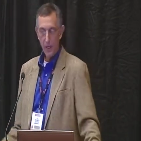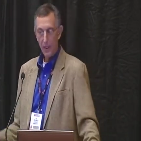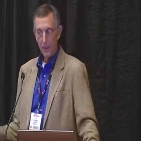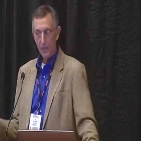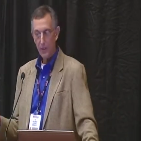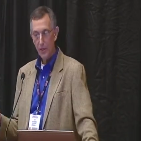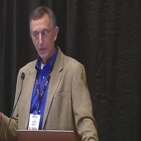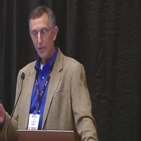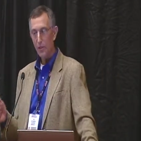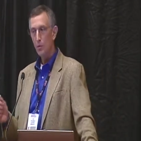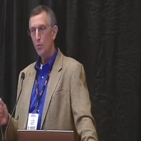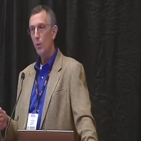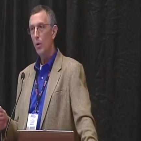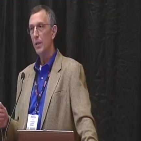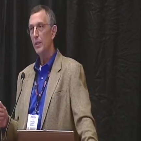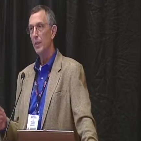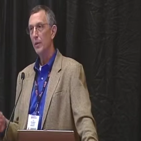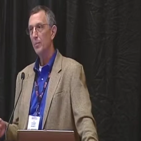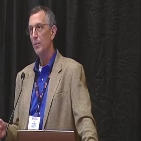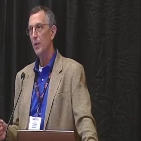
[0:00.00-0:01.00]
This is
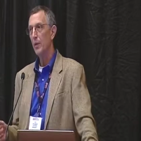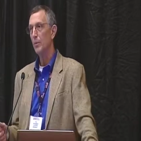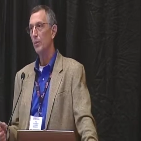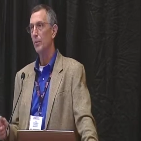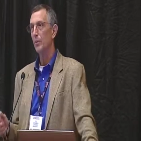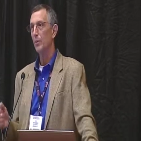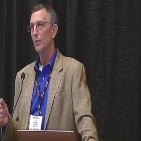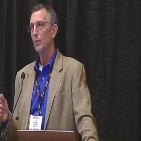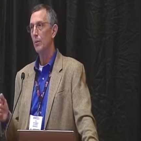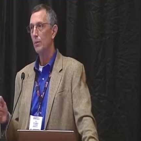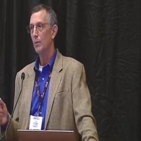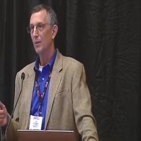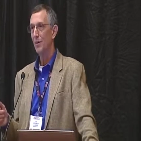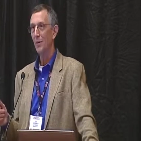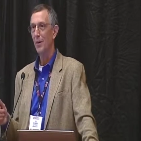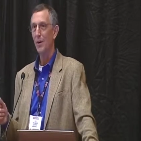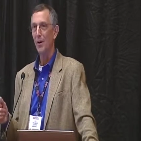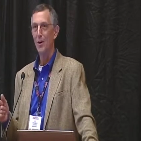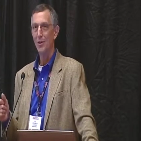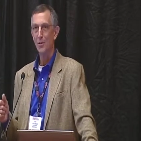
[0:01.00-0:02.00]
one that people
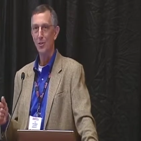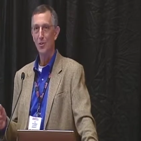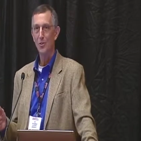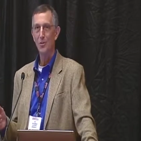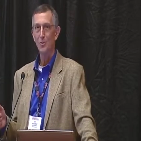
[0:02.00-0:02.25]
are